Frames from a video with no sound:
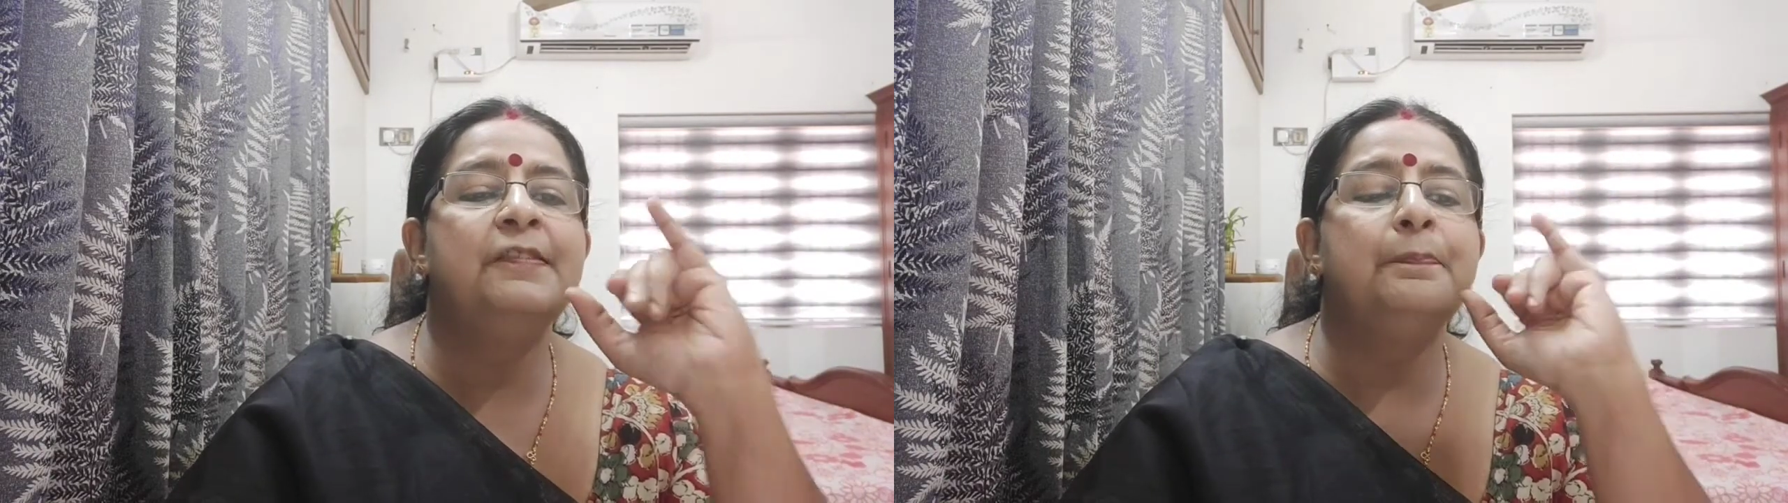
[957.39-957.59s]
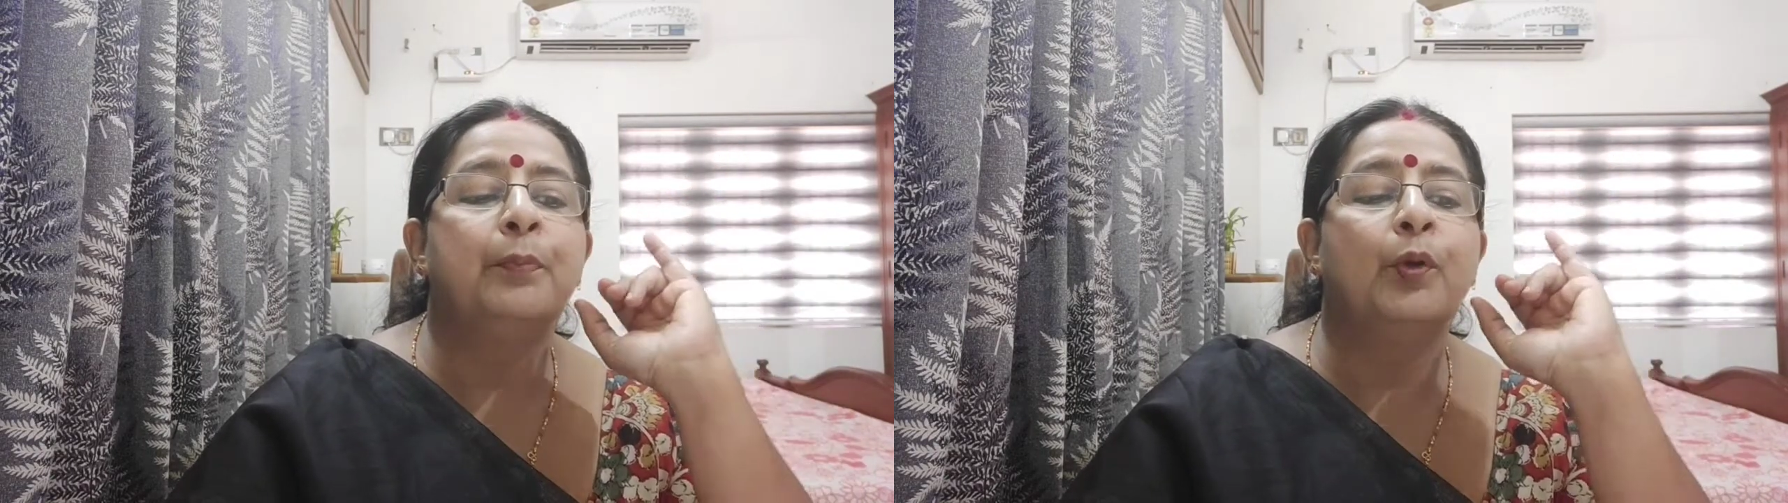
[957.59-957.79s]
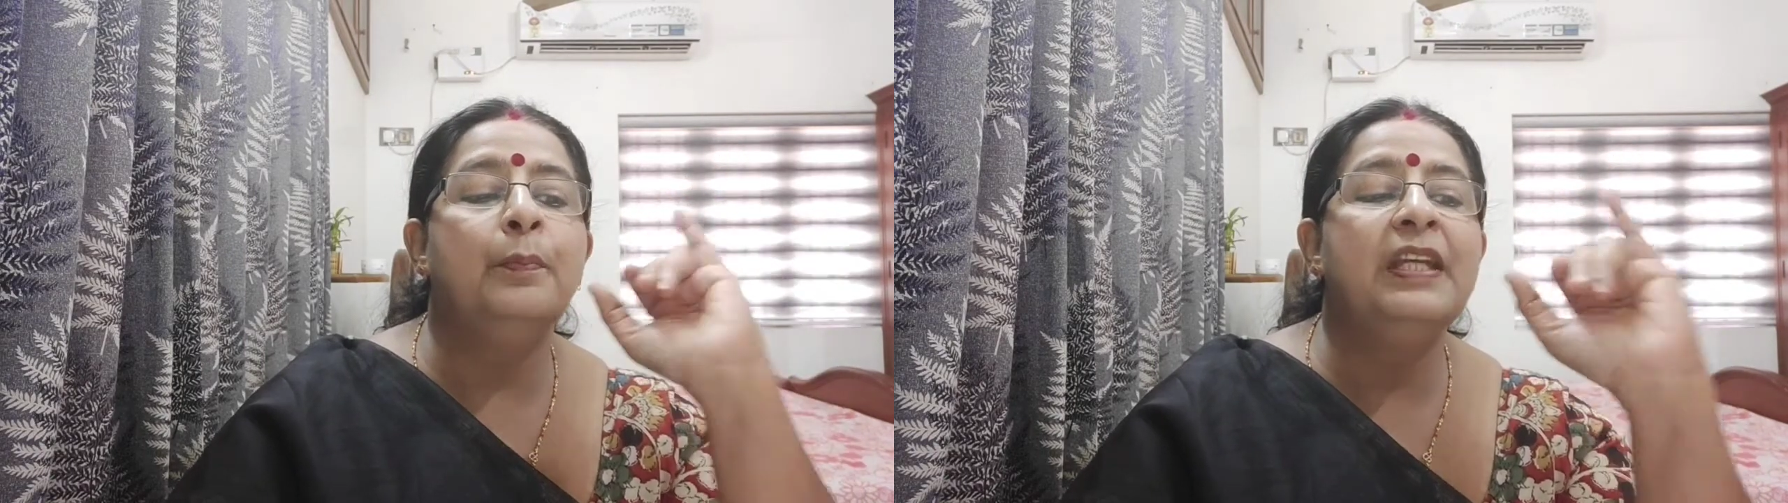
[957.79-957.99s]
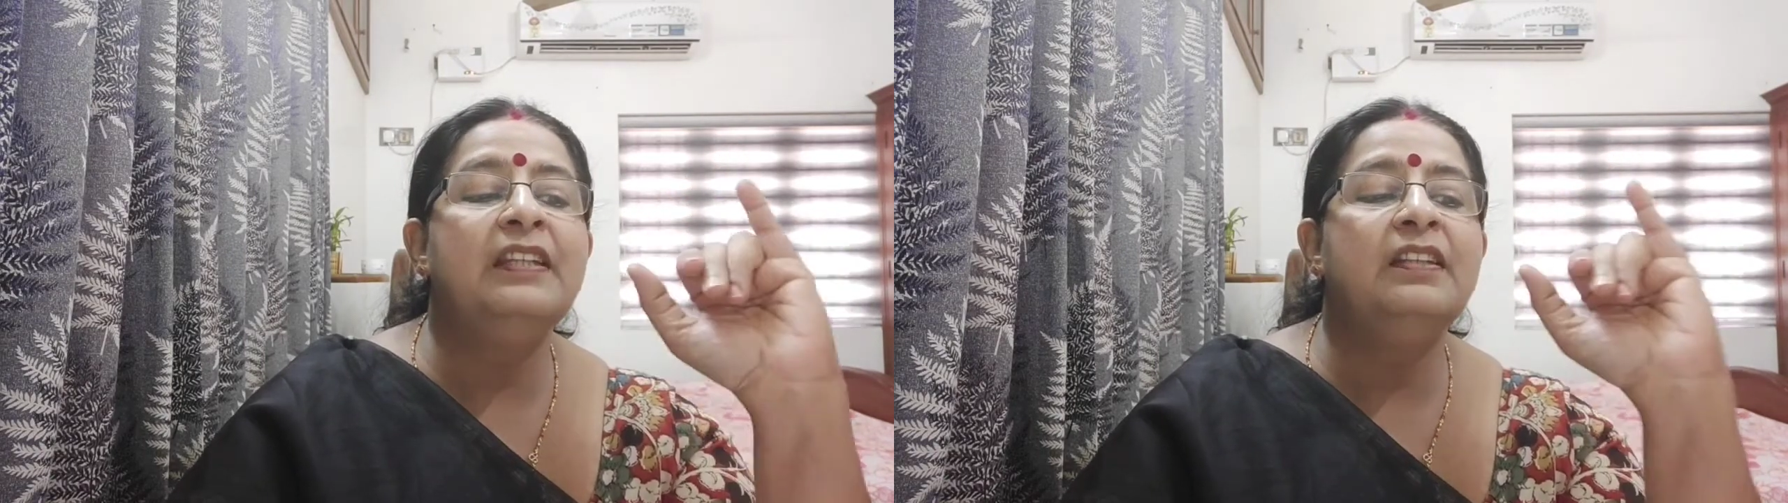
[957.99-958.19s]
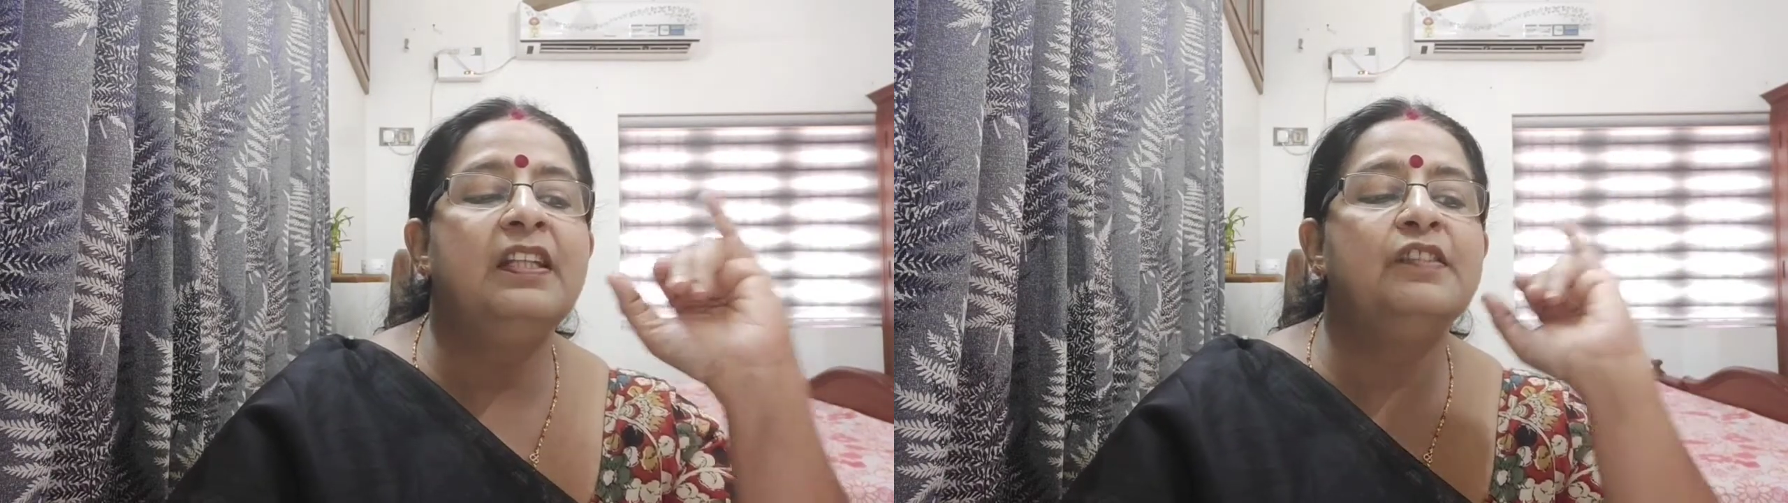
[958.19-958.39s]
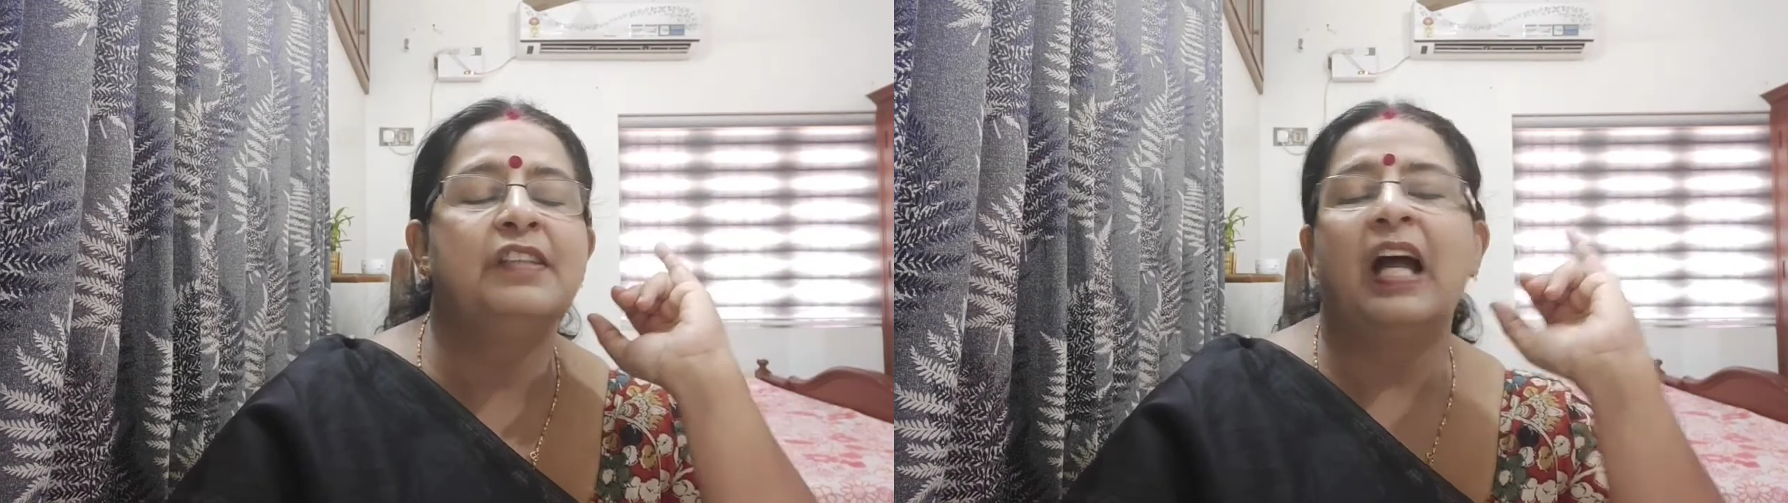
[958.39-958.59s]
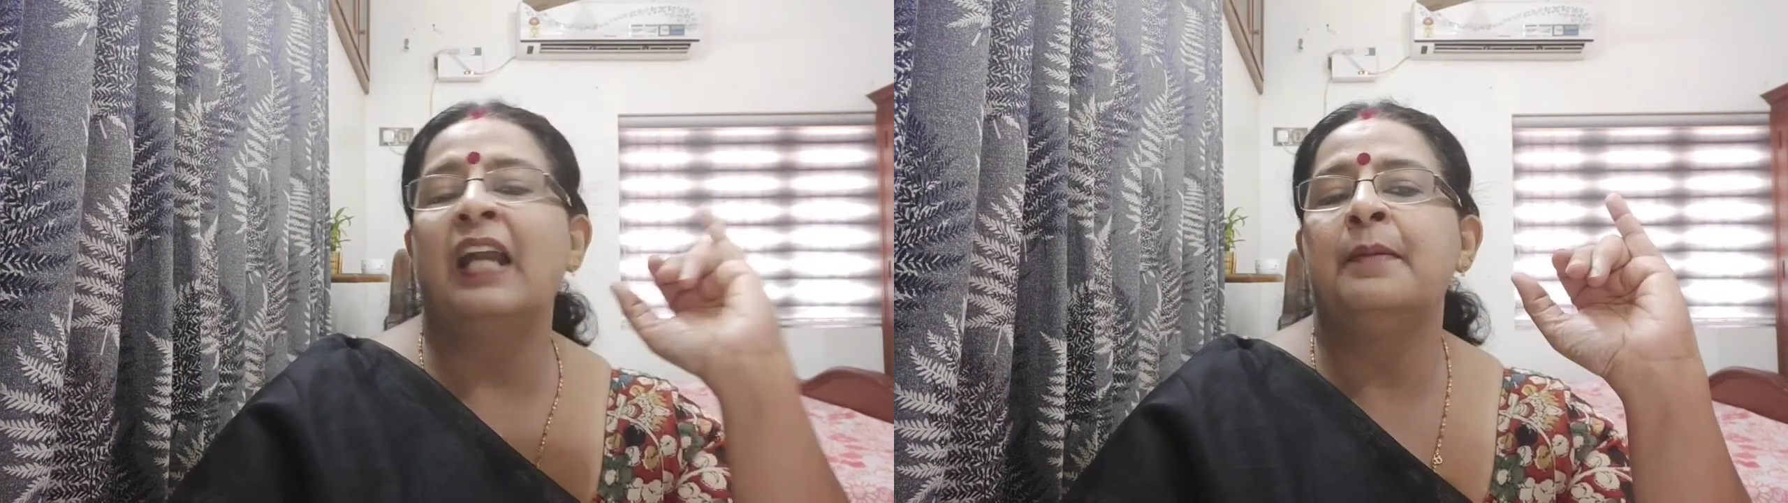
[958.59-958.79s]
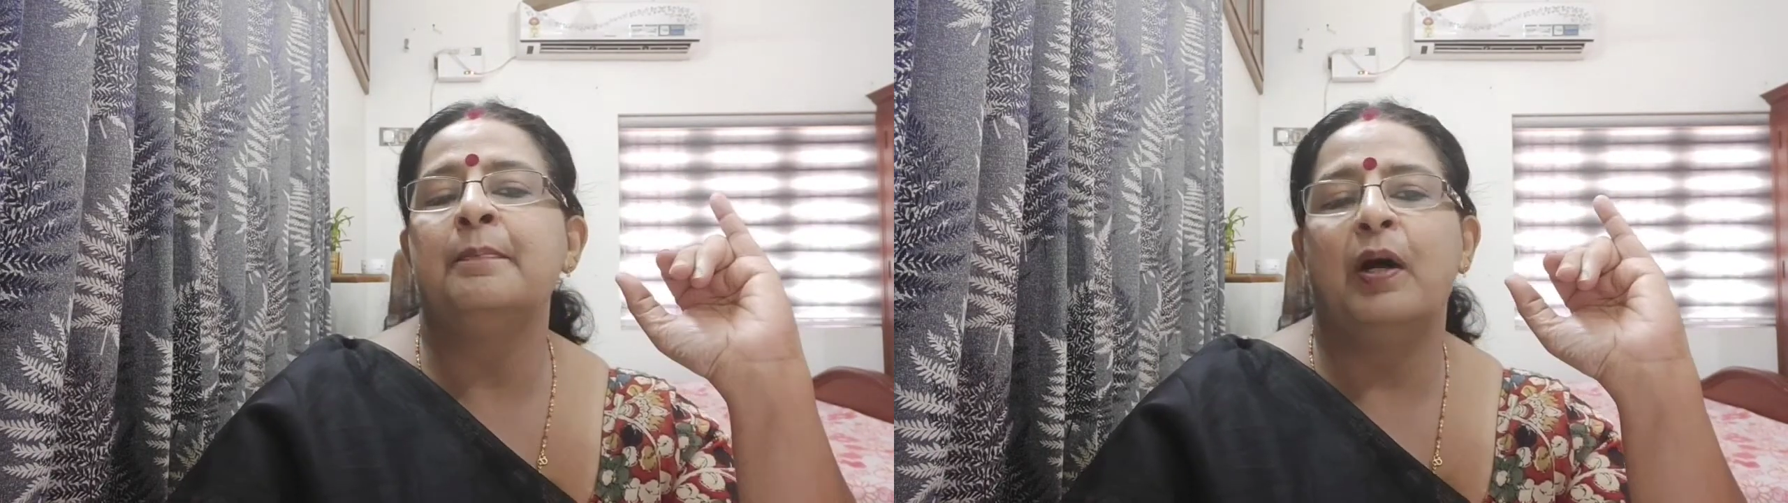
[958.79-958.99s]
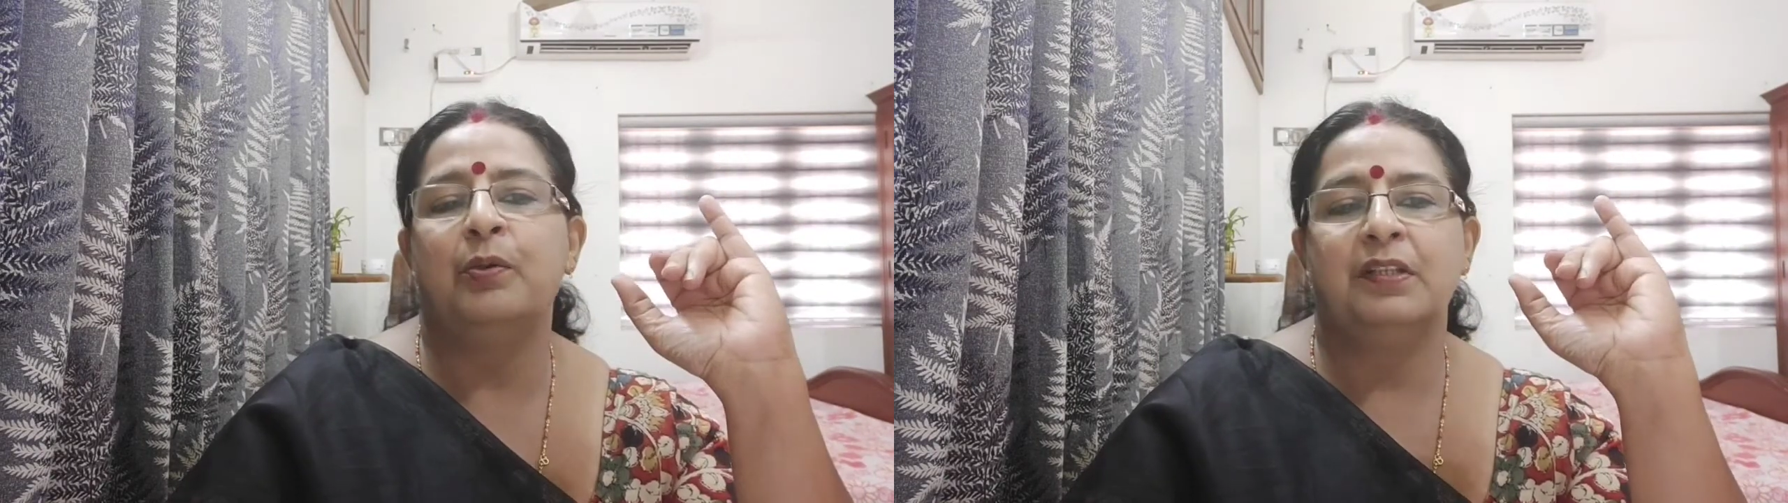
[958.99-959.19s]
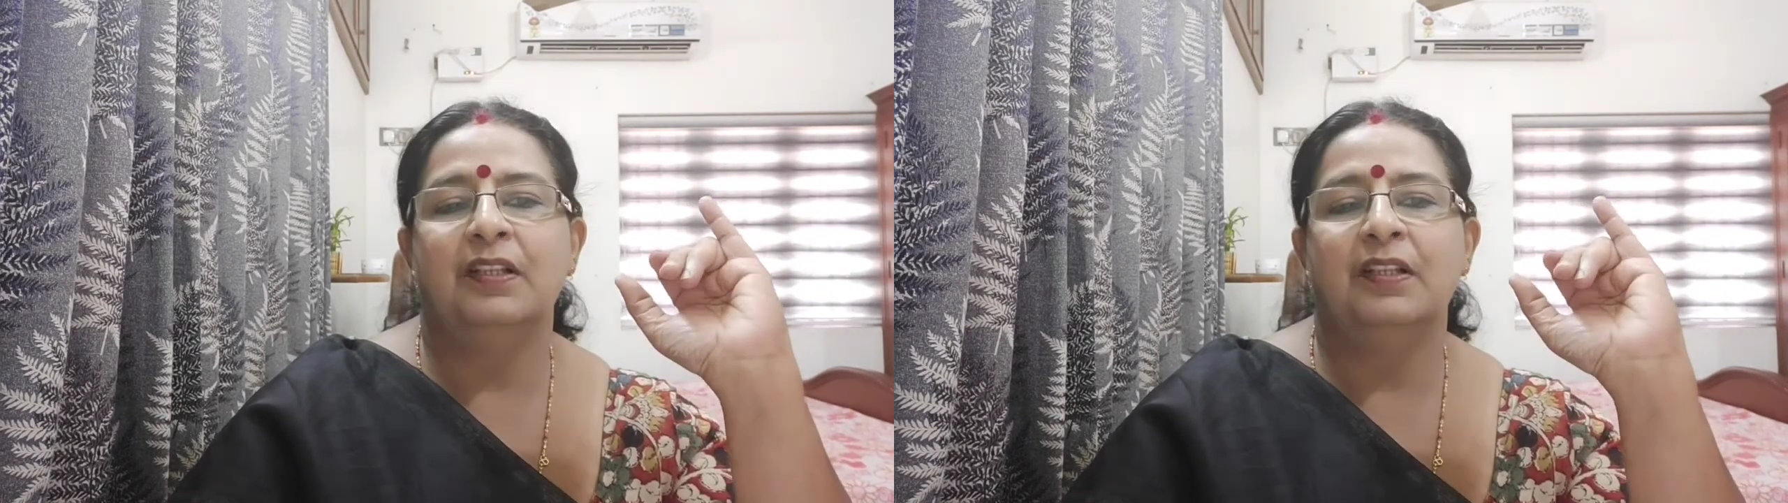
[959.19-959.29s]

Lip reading: Prometheus Unbound.